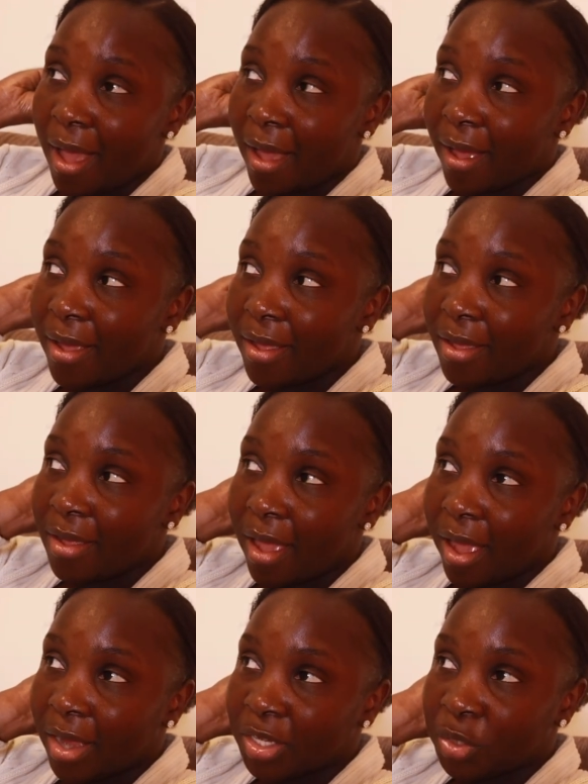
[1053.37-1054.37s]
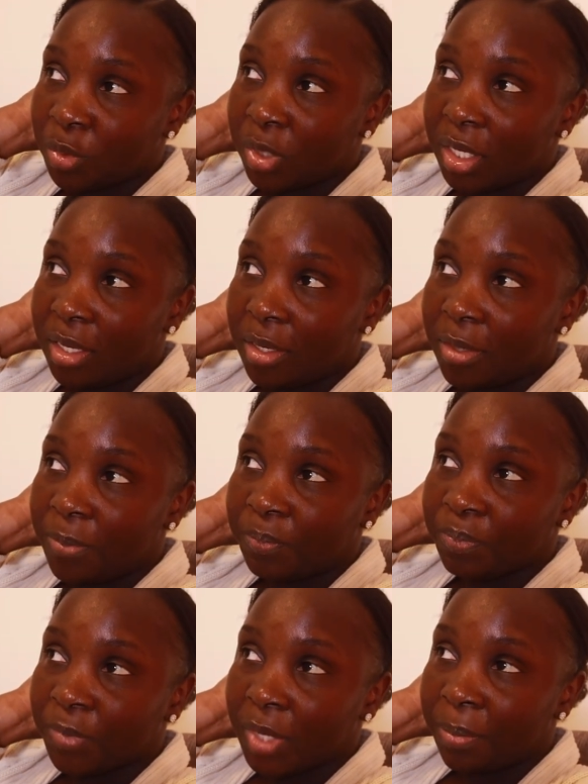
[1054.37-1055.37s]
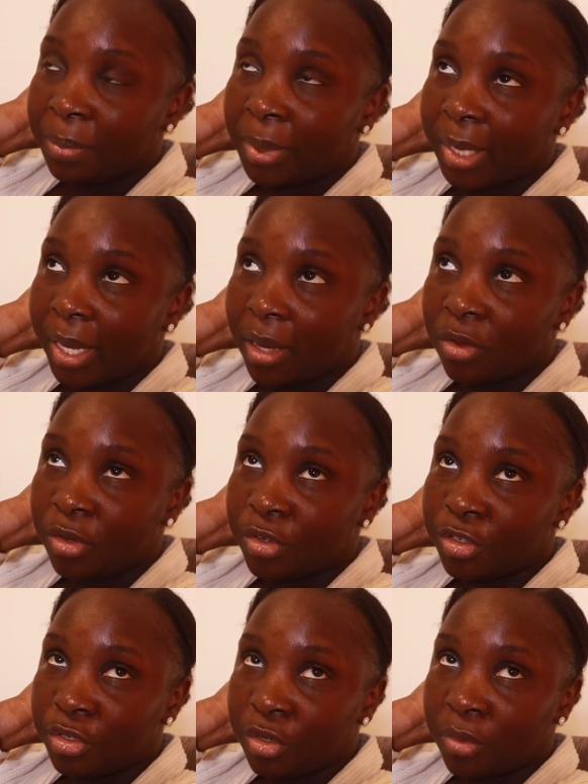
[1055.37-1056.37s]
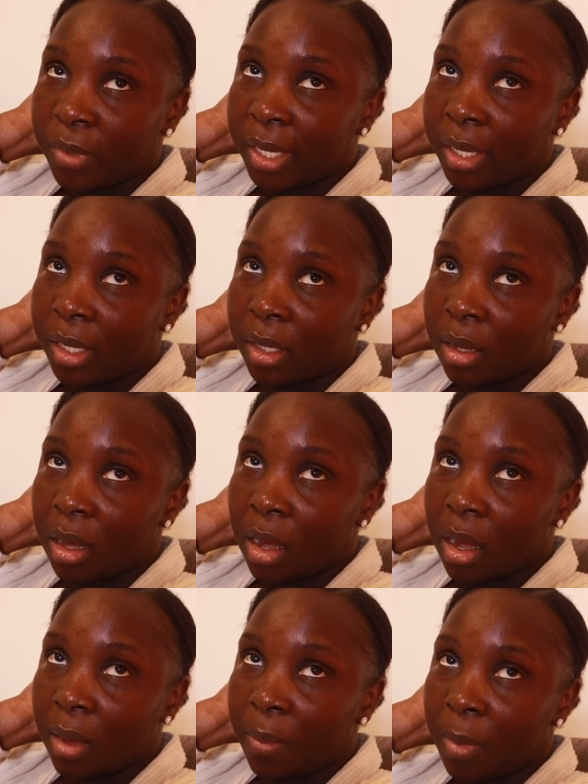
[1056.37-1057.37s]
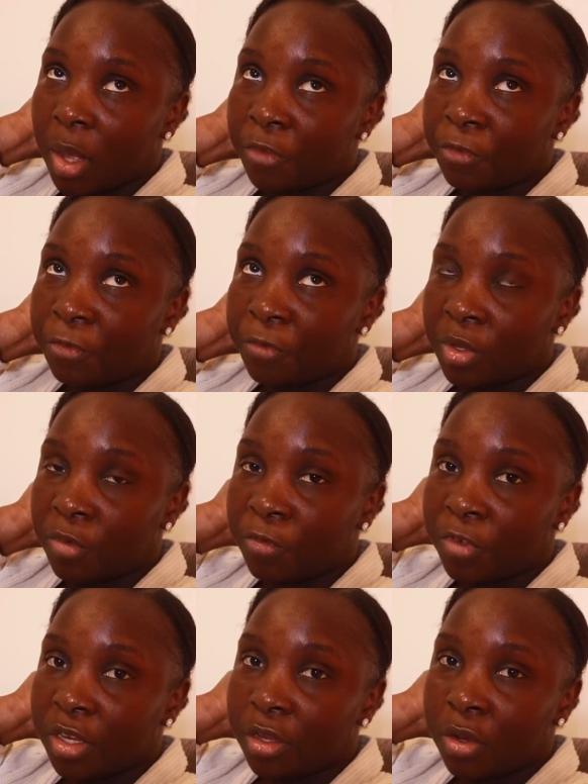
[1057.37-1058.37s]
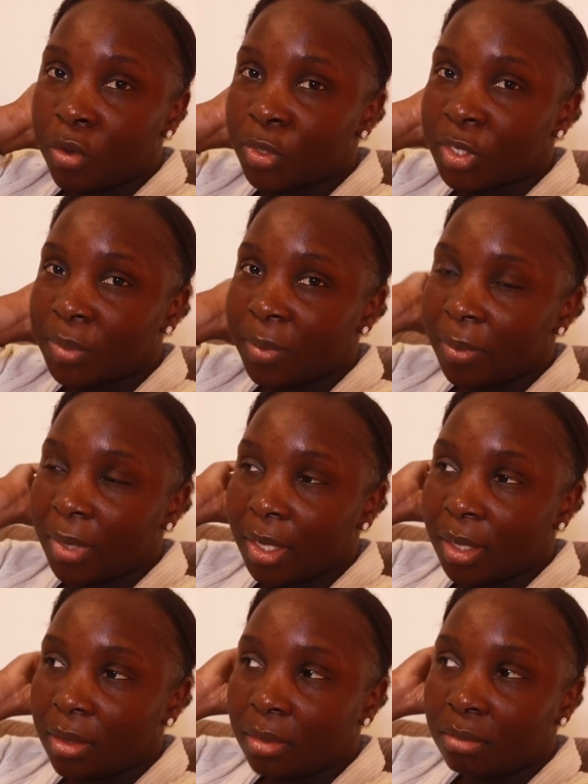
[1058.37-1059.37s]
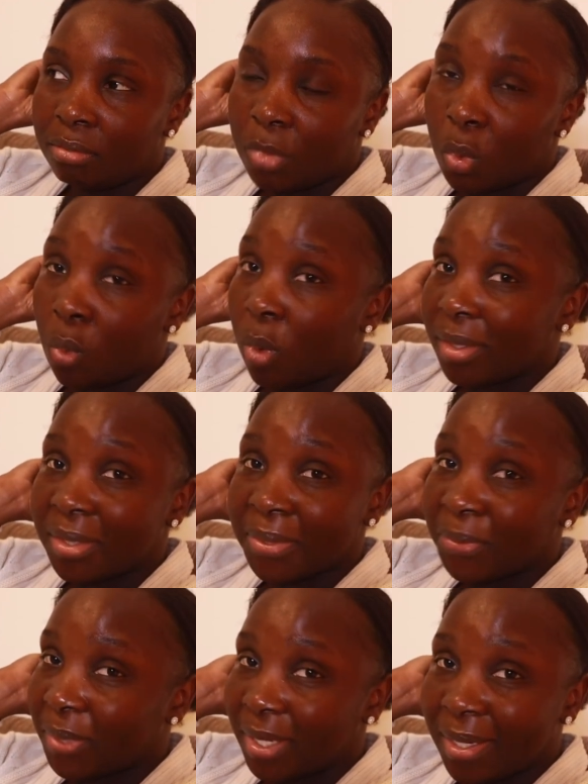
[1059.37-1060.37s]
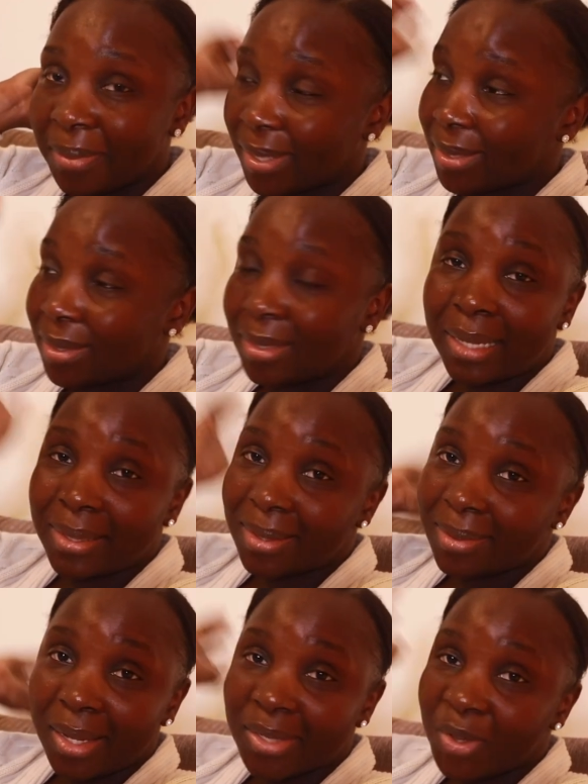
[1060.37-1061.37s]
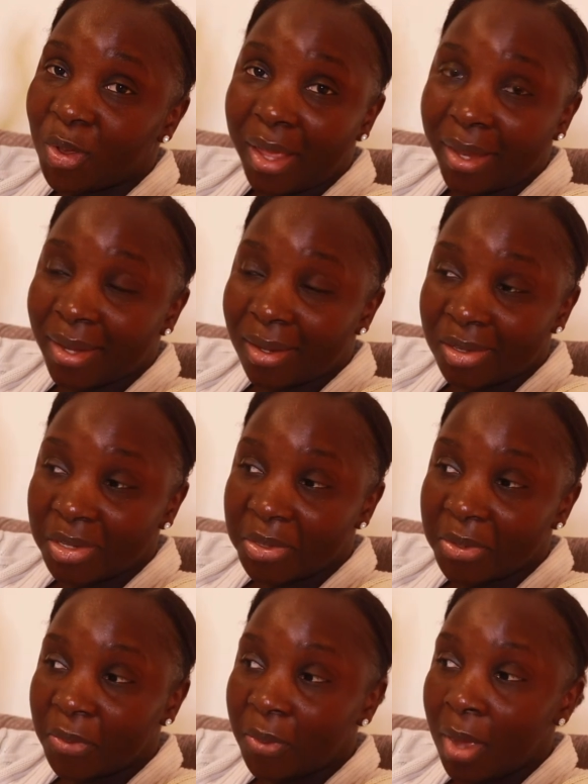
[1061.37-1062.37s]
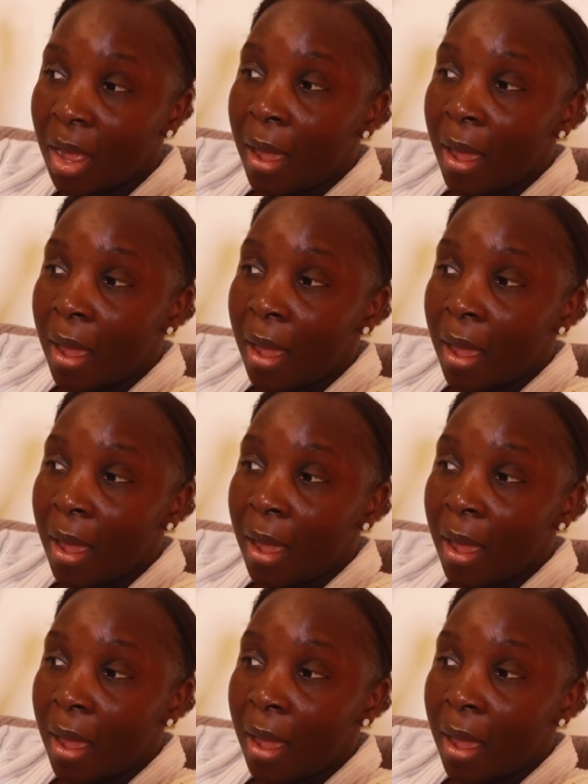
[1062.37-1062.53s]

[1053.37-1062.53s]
I actually plan on doing um, a few videos maybe once a week because that's that's all I can do